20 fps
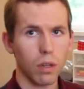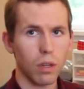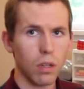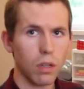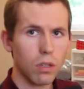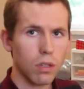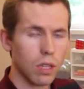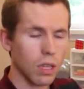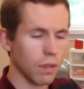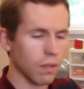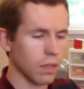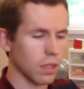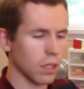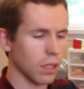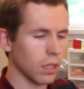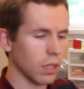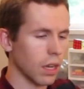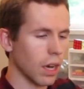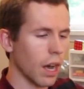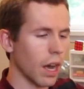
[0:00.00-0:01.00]
Usually if it's a
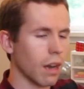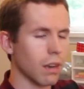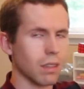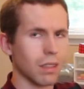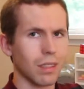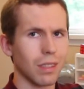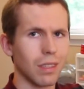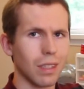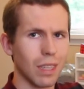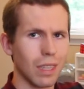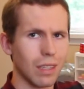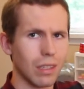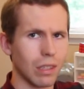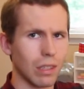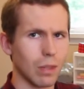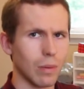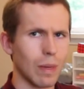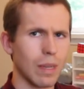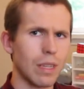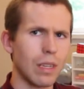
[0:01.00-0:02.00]
little higher, it's a little easier,
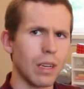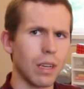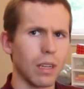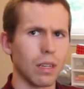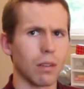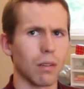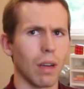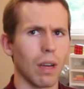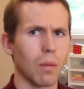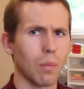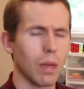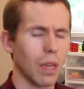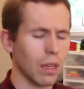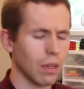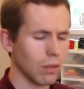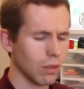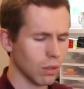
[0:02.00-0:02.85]
especially on a grand piano,